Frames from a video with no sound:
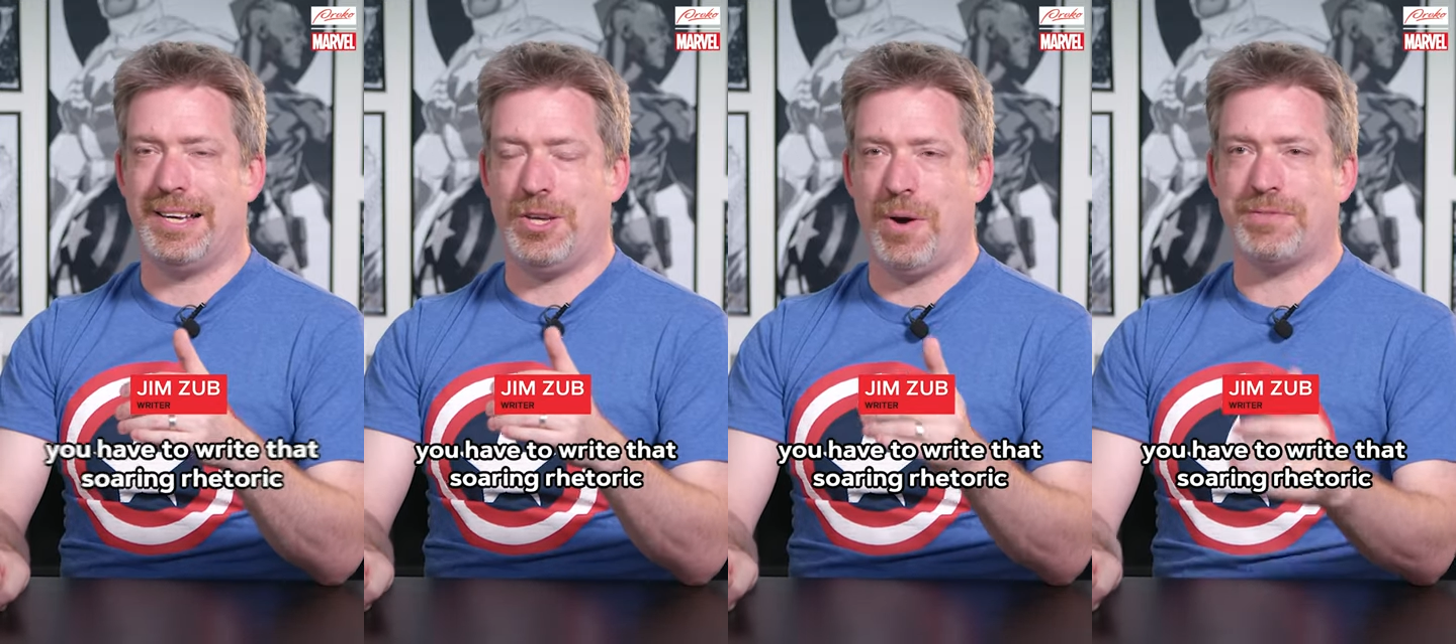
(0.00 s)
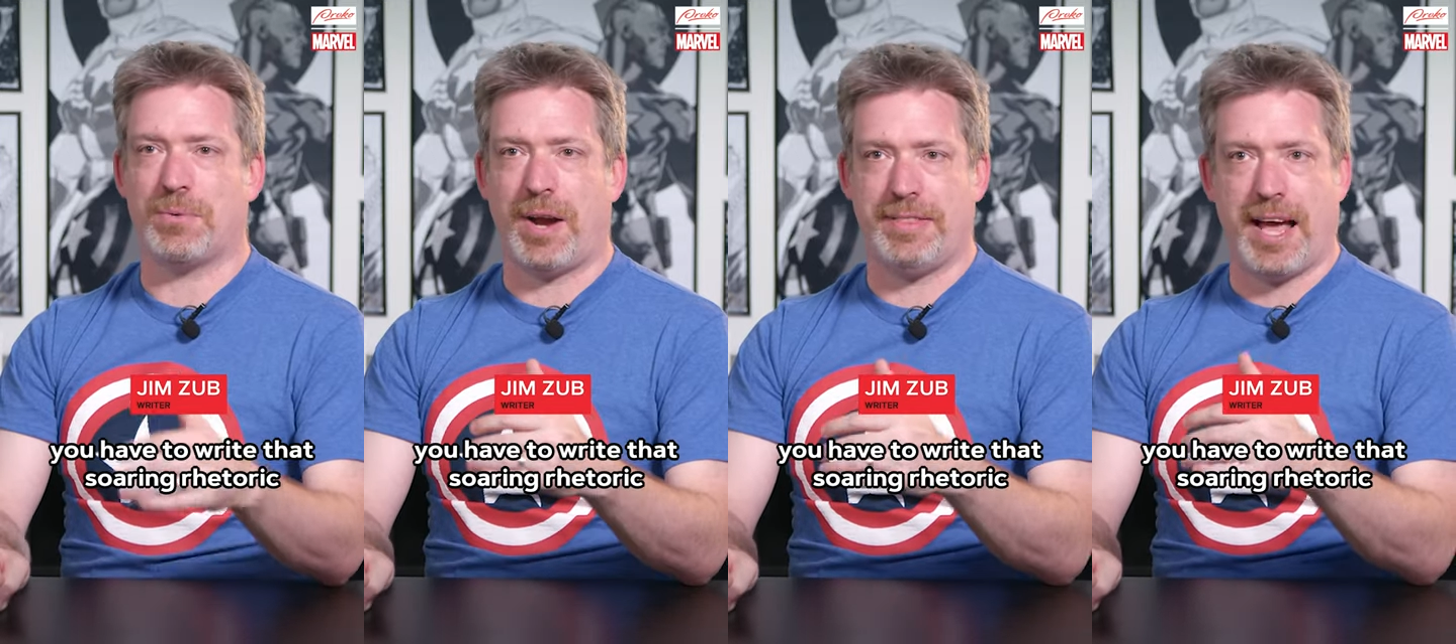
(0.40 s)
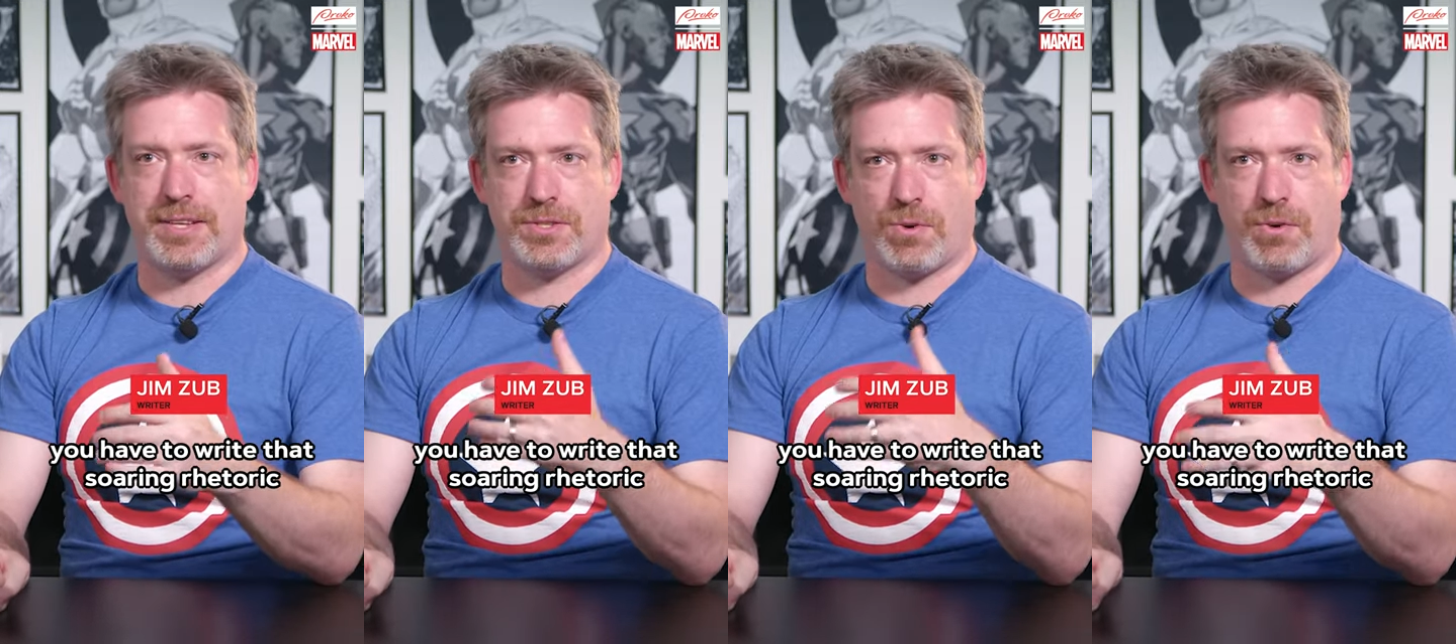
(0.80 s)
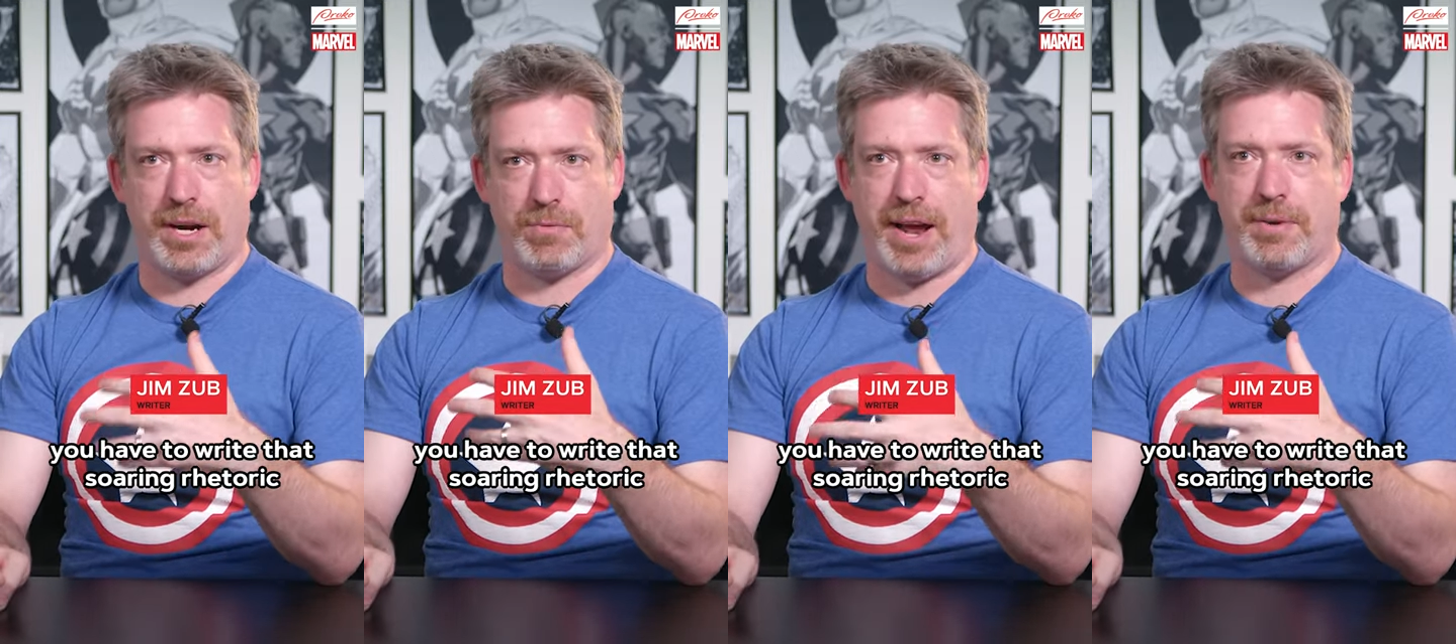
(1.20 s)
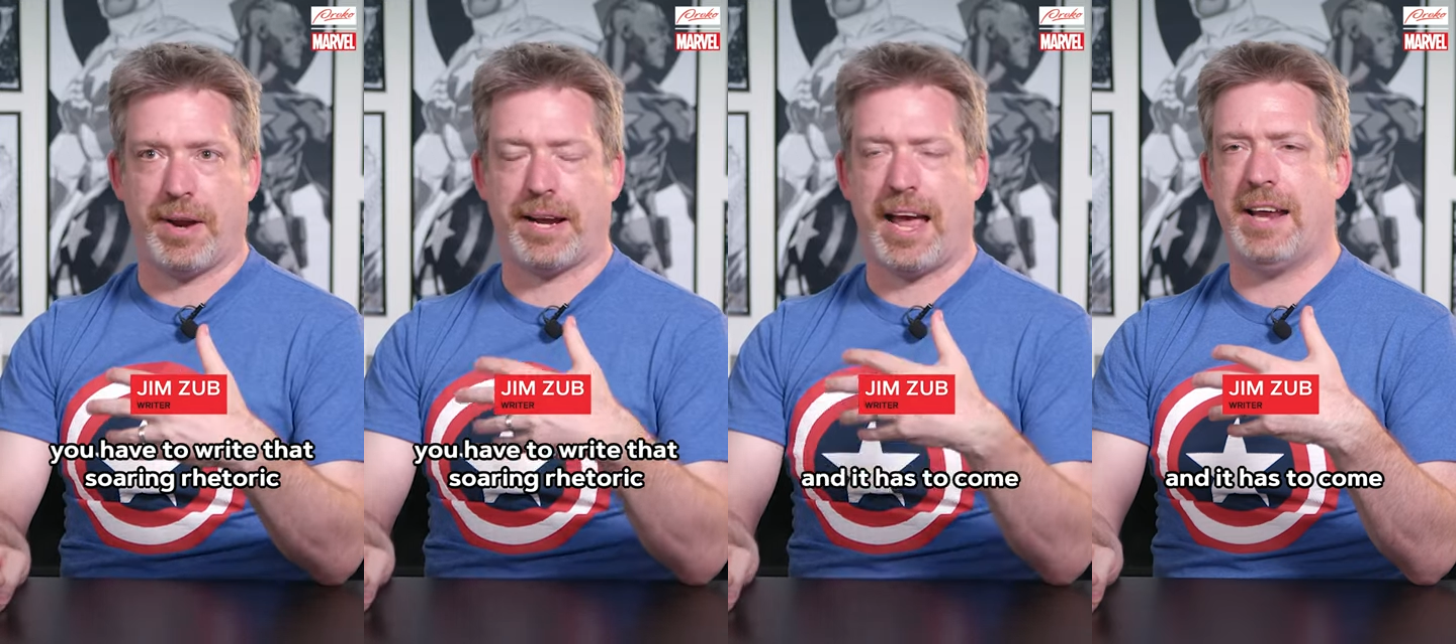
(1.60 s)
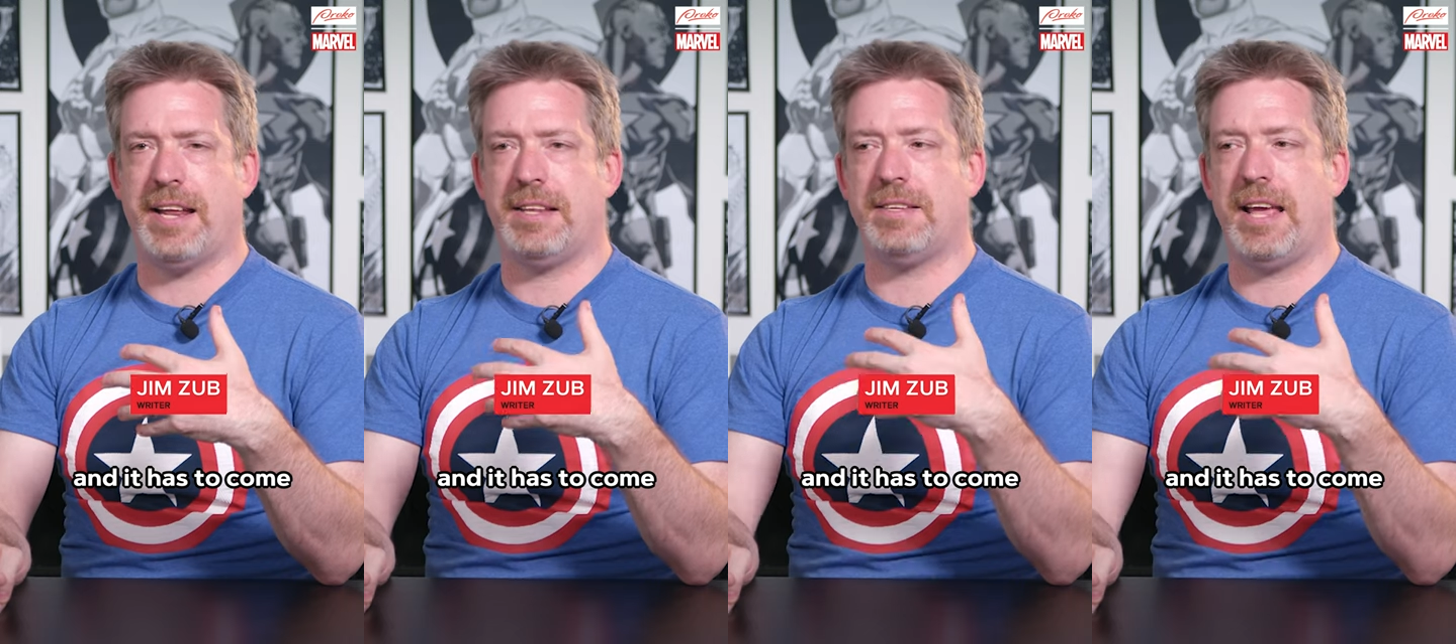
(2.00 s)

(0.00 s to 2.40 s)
you have to write that soaring rhetoric, and it,